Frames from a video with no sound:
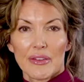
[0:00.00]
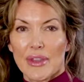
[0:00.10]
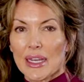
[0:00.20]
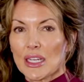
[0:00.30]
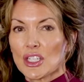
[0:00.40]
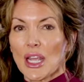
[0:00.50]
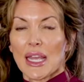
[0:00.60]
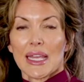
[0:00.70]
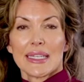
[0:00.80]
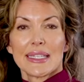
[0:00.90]
advantage,
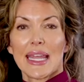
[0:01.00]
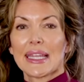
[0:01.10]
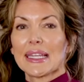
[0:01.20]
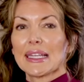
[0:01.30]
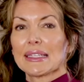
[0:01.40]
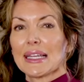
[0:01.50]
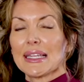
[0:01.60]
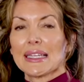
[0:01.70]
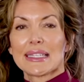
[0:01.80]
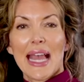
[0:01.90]
taking
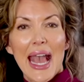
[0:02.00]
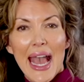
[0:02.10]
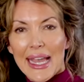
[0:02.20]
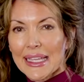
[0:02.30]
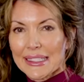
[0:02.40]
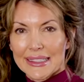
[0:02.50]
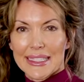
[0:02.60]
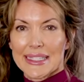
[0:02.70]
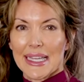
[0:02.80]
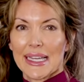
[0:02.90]
and tagging
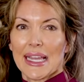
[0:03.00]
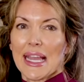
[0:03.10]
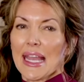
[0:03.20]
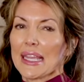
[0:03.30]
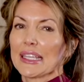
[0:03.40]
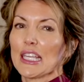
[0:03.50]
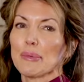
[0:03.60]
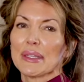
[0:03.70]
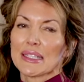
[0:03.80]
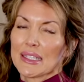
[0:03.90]
Lisa and
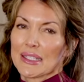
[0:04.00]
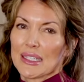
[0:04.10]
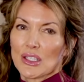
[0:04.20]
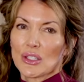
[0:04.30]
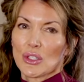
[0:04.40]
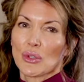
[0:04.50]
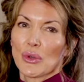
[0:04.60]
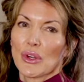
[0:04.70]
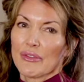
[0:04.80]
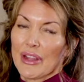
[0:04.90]
keeping the distance to
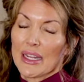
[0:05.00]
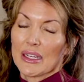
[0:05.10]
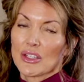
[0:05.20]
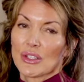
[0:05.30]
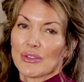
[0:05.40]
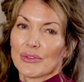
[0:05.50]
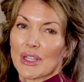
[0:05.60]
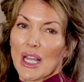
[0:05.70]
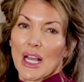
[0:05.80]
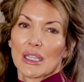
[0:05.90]
her advantage.
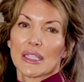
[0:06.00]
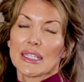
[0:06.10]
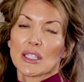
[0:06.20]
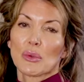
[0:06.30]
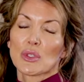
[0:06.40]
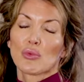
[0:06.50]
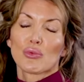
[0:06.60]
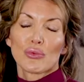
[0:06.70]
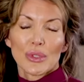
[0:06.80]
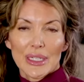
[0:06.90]
Lisa was
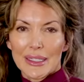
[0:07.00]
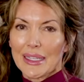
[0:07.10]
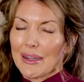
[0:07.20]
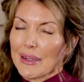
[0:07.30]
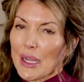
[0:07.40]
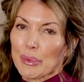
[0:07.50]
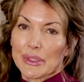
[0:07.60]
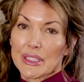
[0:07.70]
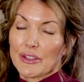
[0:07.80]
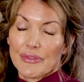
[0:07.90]
really unable
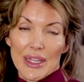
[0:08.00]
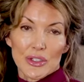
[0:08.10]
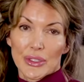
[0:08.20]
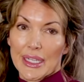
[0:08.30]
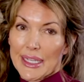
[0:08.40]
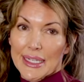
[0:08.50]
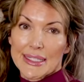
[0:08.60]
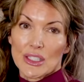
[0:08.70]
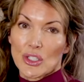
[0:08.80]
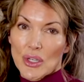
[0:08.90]
to defend her kicks
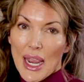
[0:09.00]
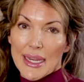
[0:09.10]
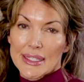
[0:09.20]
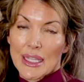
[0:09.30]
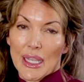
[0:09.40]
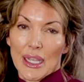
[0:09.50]
and strikes,